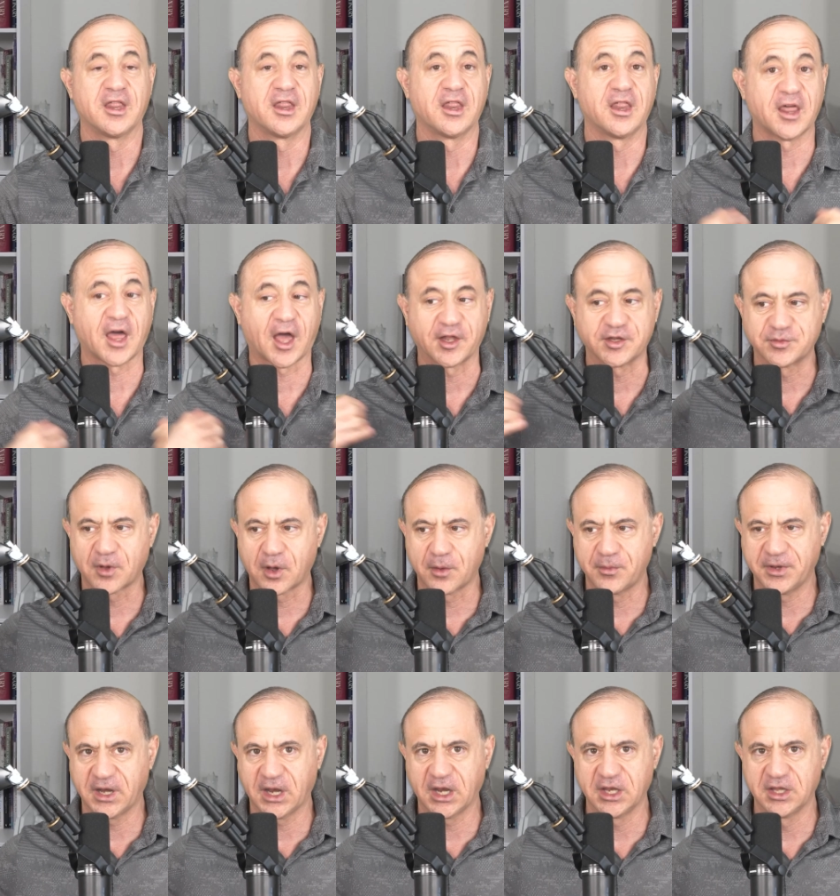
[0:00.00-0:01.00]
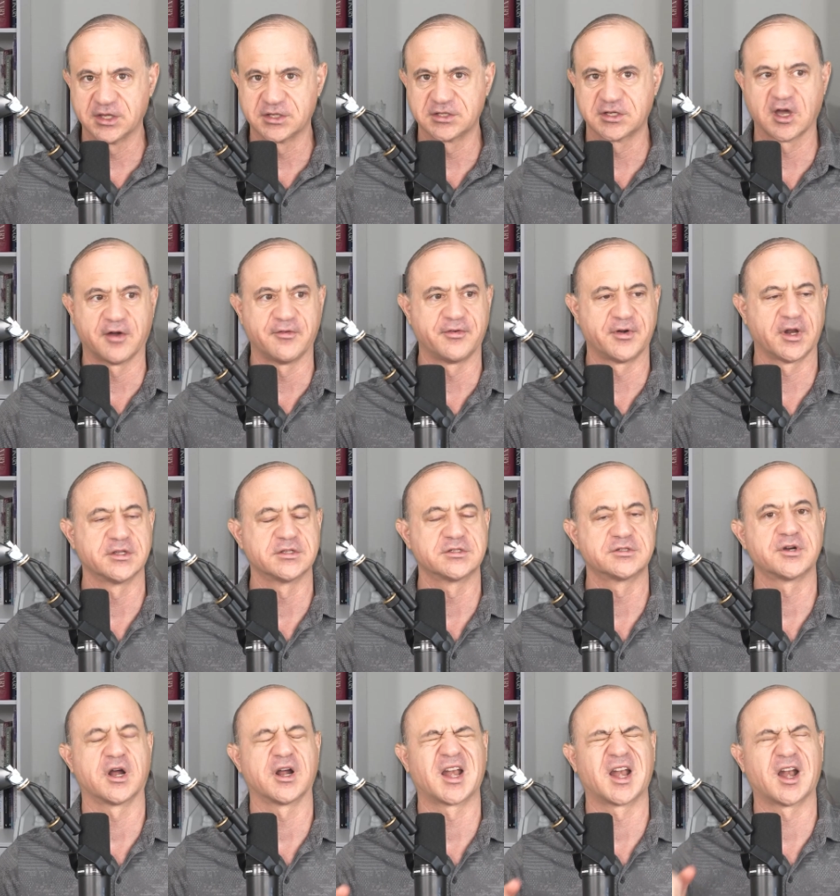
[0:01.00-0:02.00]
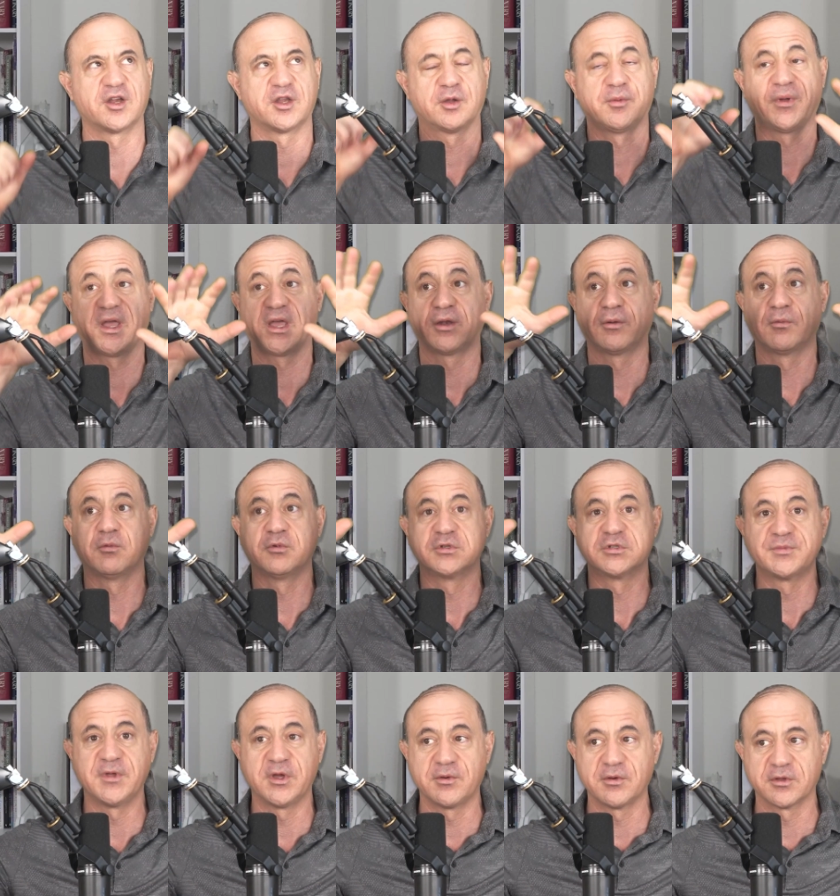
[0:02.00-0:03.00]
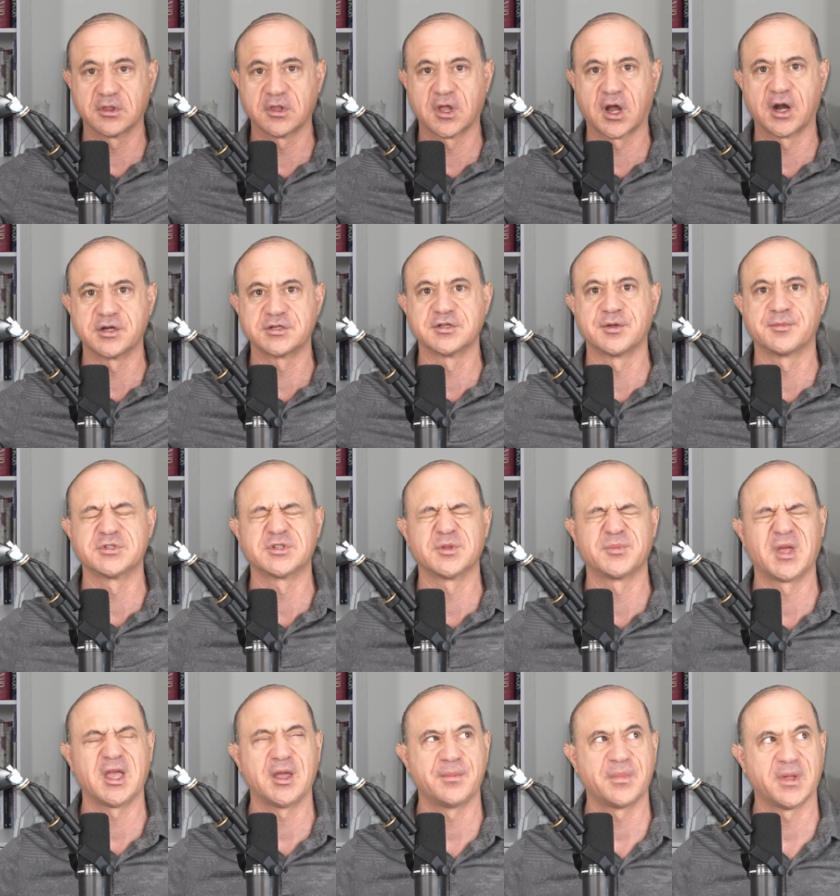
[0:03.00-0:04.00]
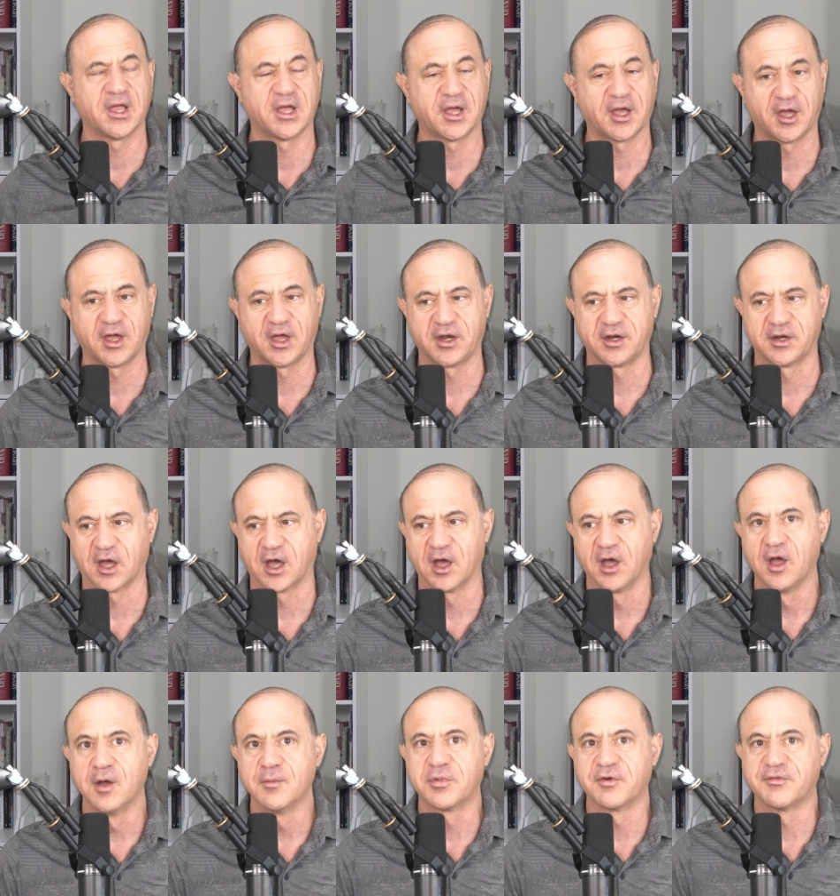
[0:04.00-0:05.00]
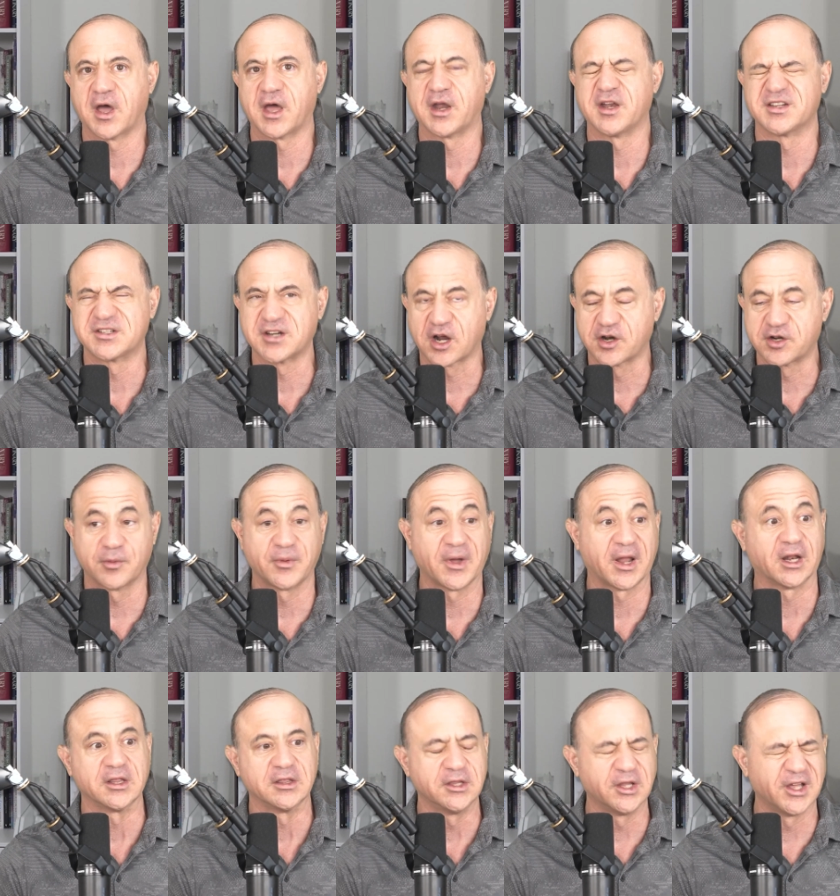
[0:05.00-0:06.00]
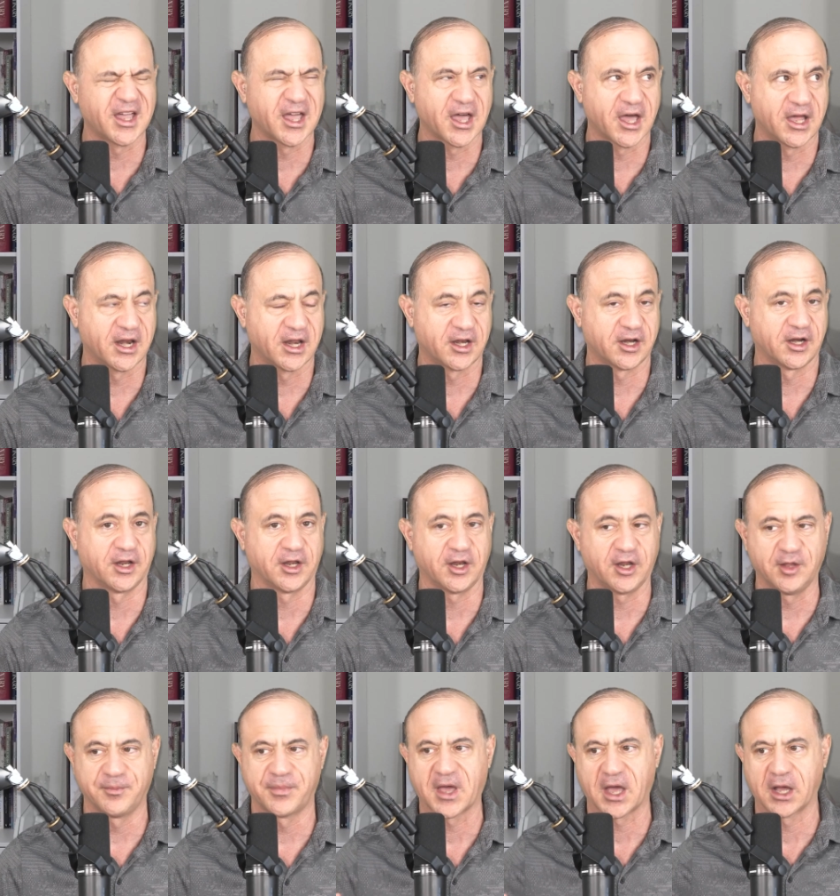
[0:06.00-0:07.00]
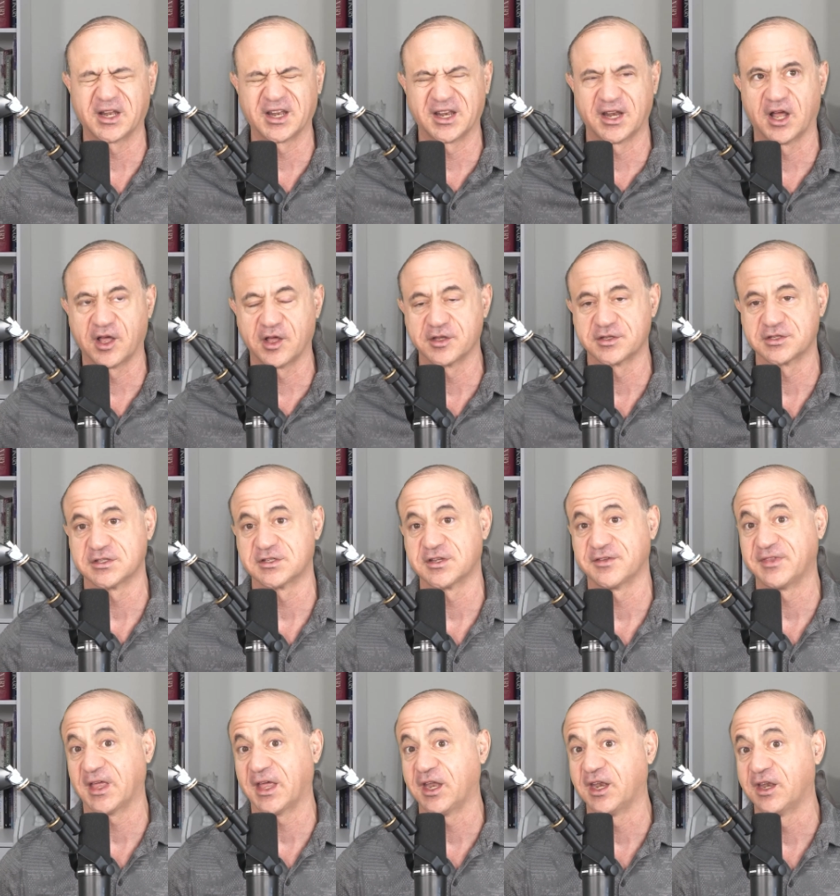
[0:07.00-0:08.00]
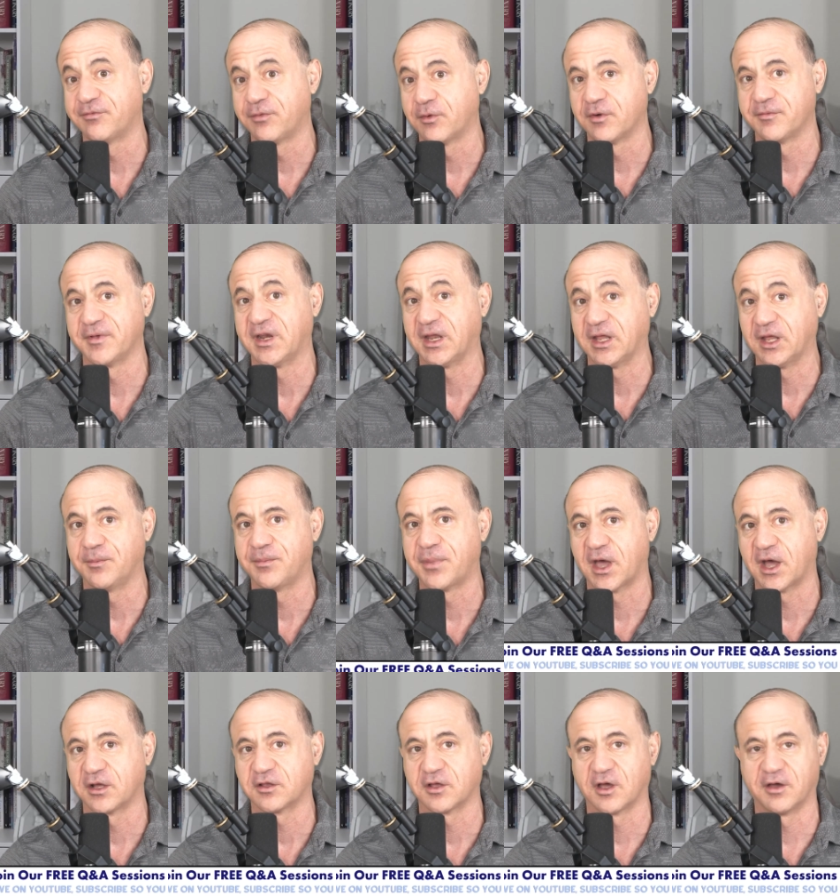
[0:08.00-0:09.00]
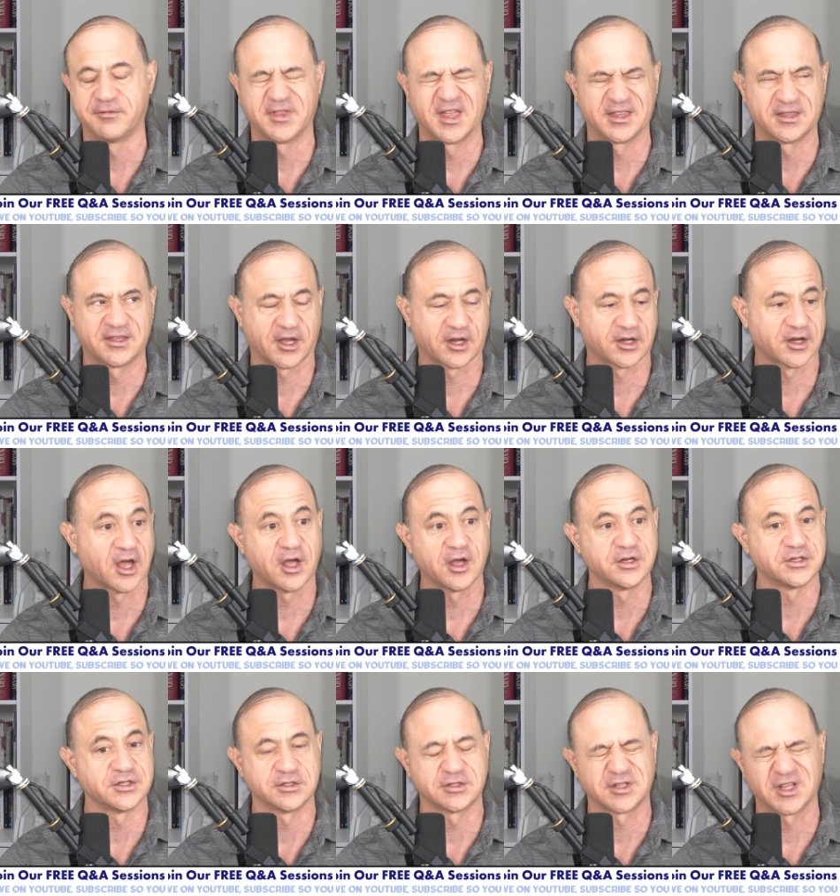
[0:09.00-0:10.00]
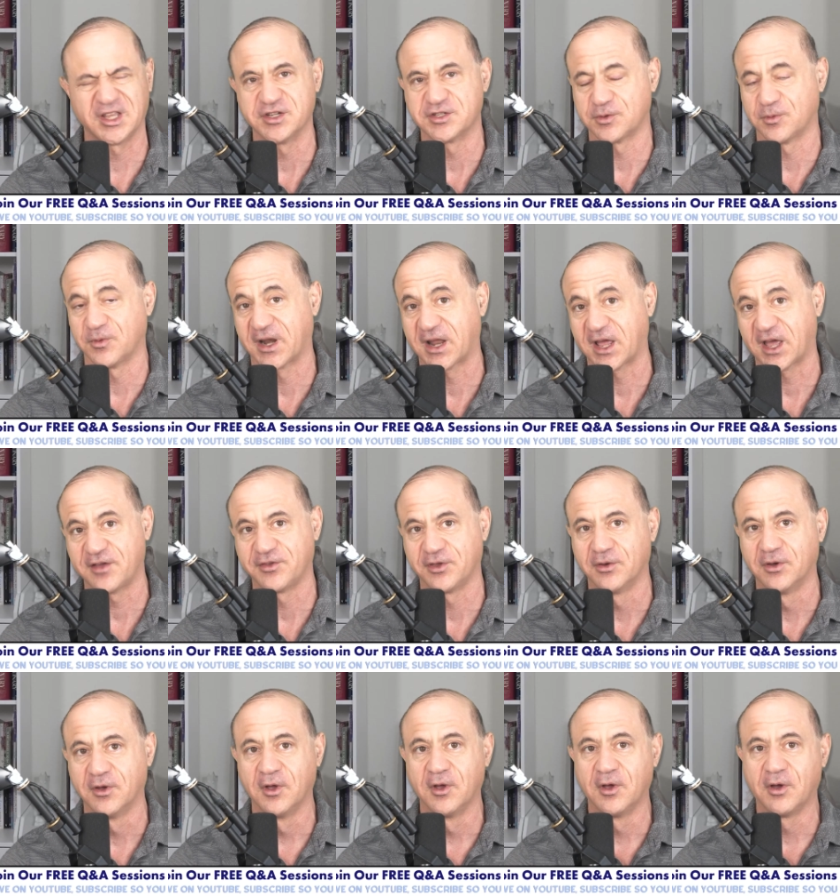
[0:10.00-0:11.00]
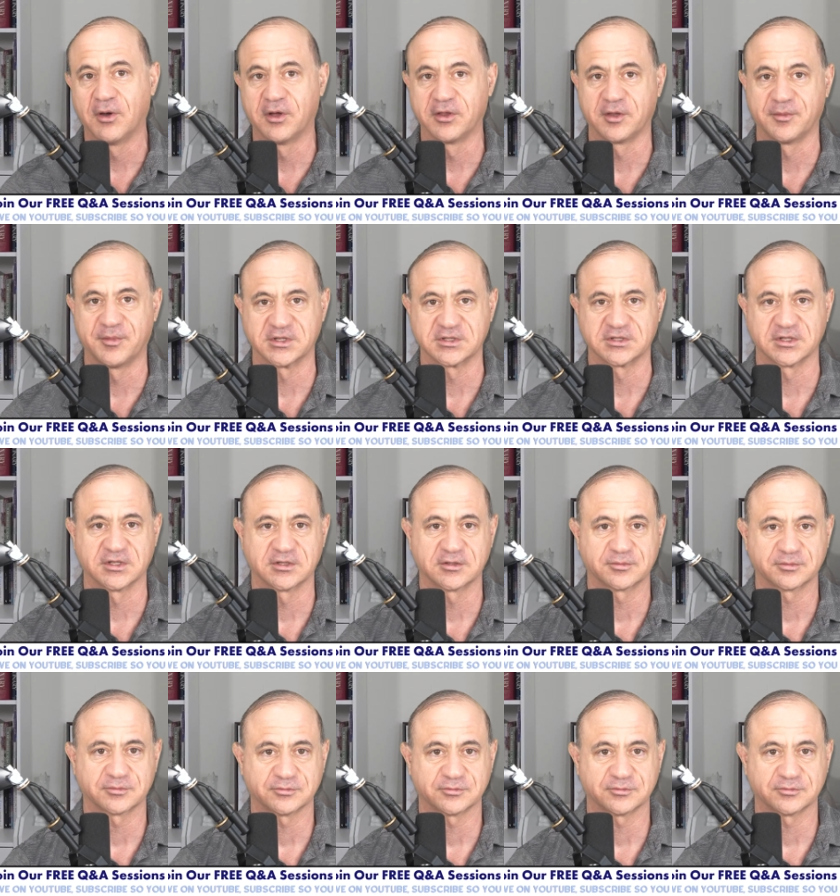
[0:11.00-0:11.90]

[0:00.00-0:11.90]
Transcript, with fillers: That's why we need this governance structure, so we can speak with large numbers of people and provide a structured way to look at it and an impact analysis of the informative impact of that technology solution, what have you, on the business.